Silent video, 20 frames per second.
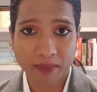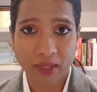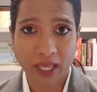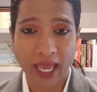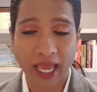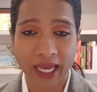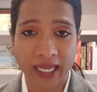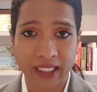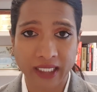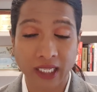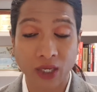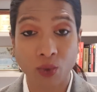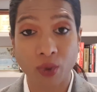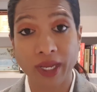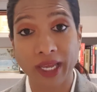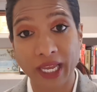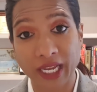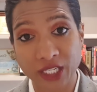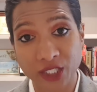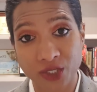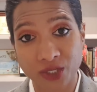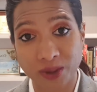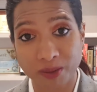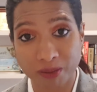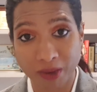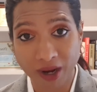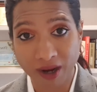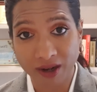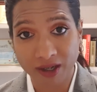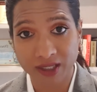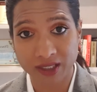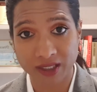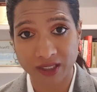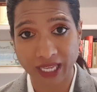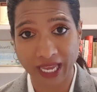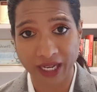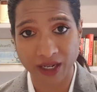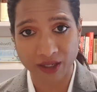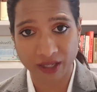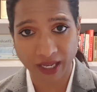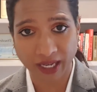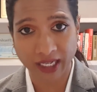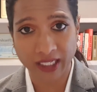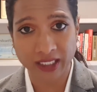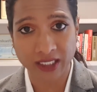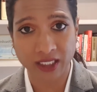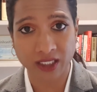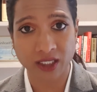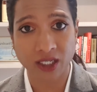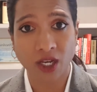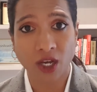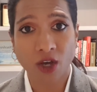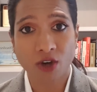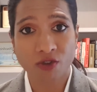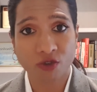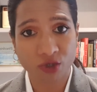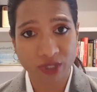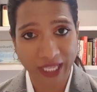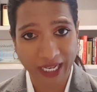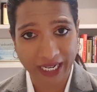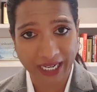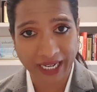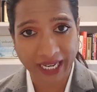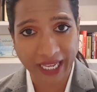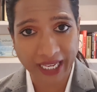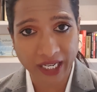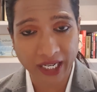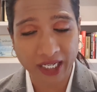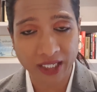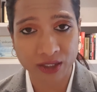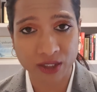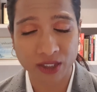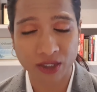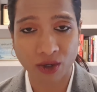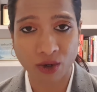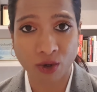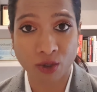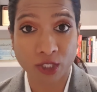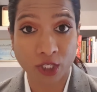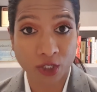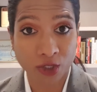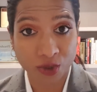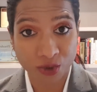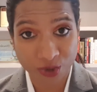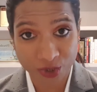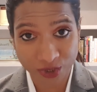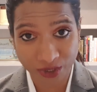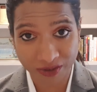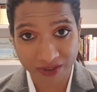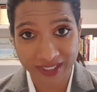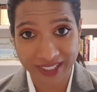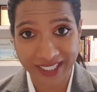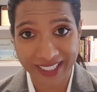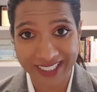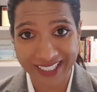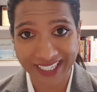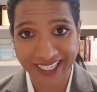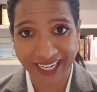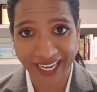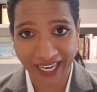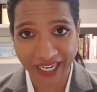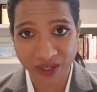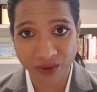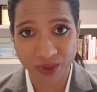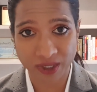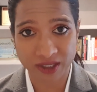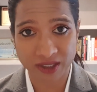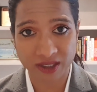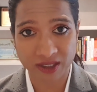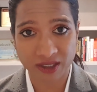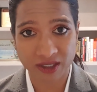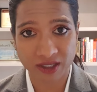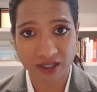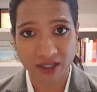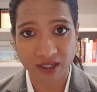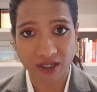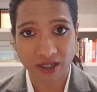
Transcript: And there were extra marks allocated for that layout or the use of certain language.